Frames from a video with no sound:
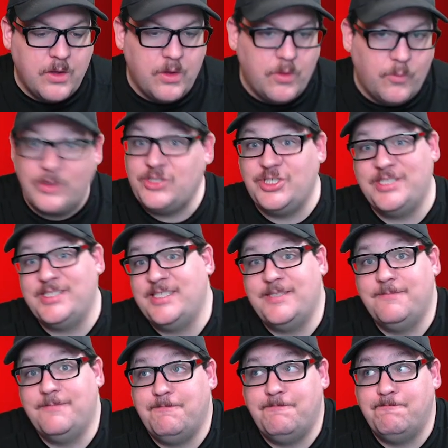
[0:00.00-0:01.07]
which isn't
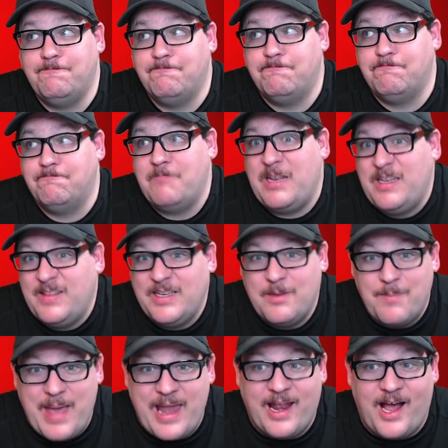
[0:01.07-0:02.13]
anything to
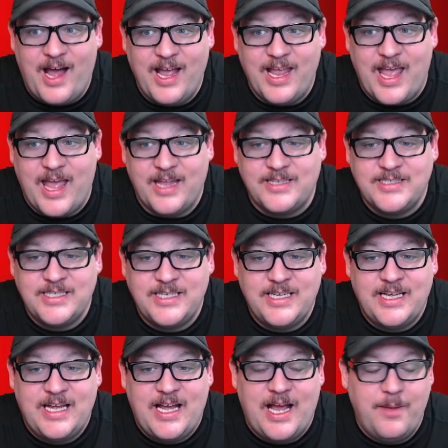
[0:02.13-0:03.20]
bat an eye at.
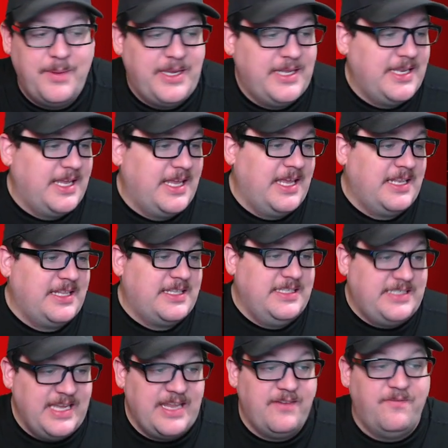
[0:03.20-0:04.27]
I mean, it
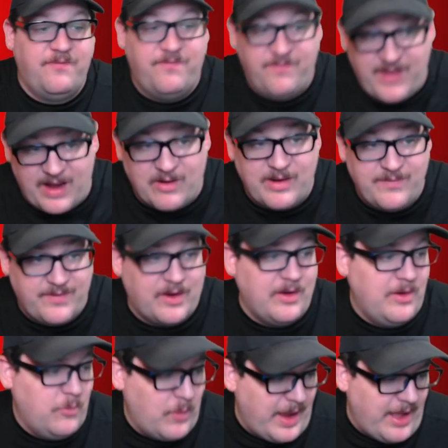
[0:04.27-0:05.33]
did very,
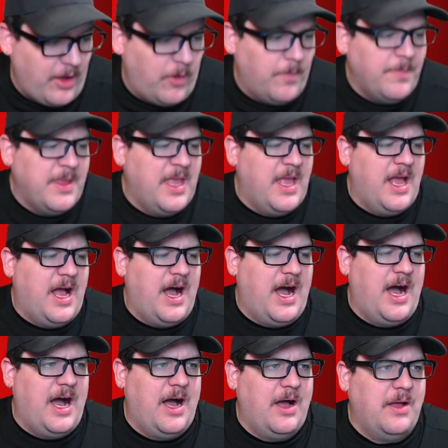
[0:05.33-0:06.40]
very well.
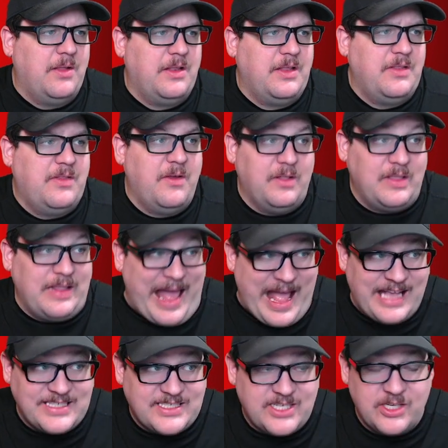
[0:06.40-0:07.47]
The
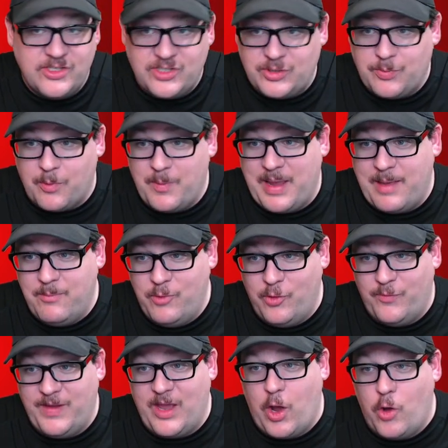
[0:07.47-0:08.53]
last Superman
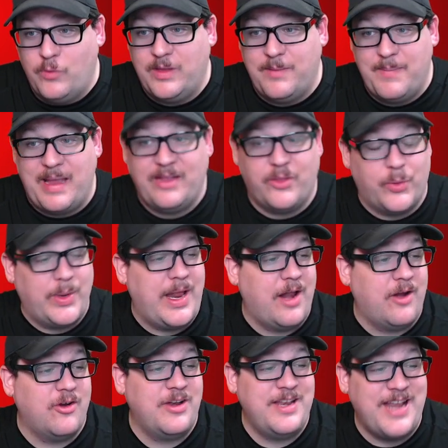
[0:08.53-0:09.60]
movie only made
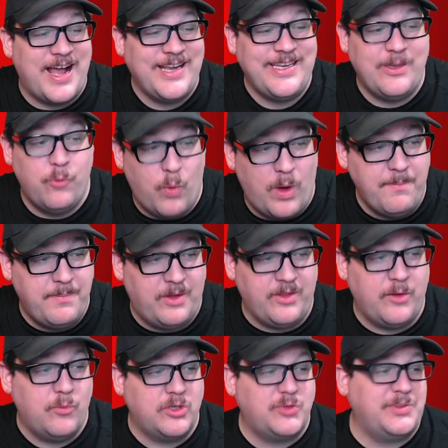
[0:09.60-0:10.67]
$391
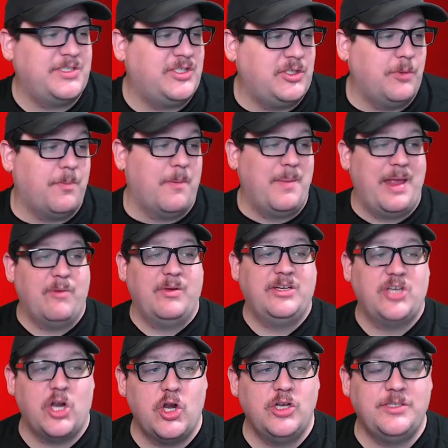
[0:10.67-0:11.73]
million, which was Superman
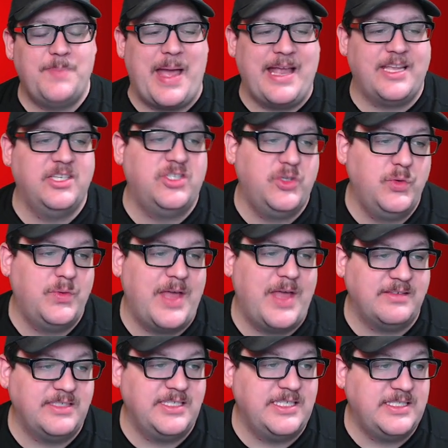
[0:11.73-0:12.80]
Returns back in
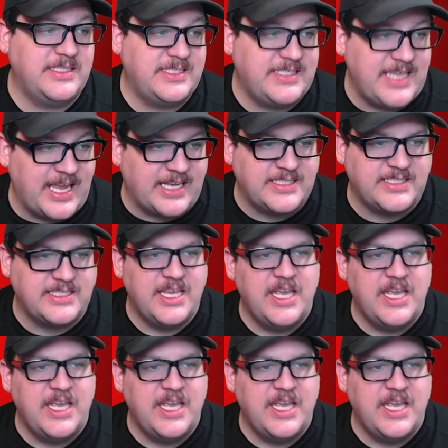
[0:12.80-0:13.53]
2006.